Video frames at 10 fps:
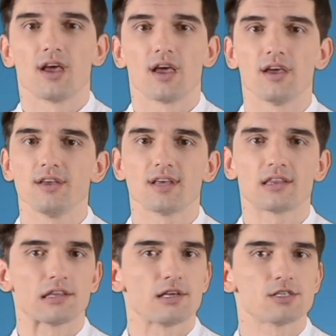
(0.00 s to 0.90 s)
Eat at
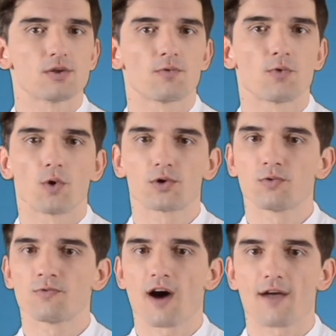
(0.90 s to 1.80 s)
least 4 to
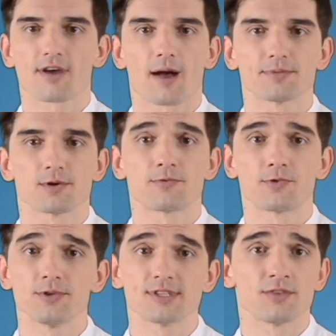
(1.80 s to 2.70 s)
5 cups of
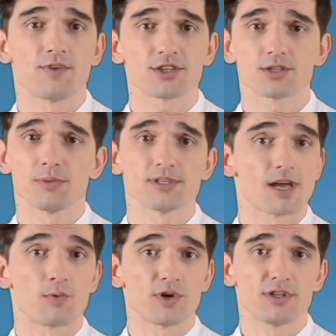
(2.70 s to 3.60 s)
fruits and vegetables
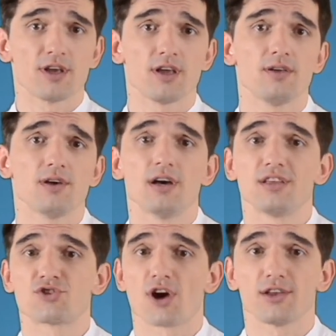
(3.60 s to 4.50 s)
every day.
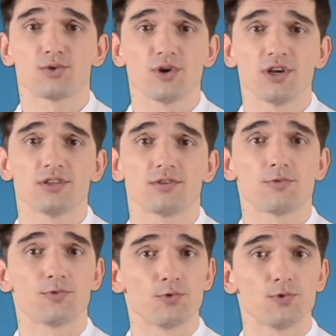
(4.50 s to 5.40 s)
Try to eat
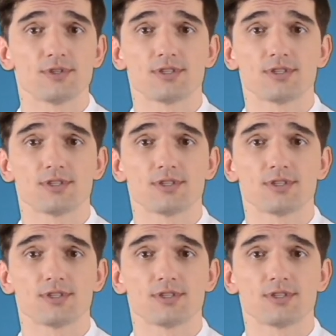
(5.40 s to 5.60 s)
foods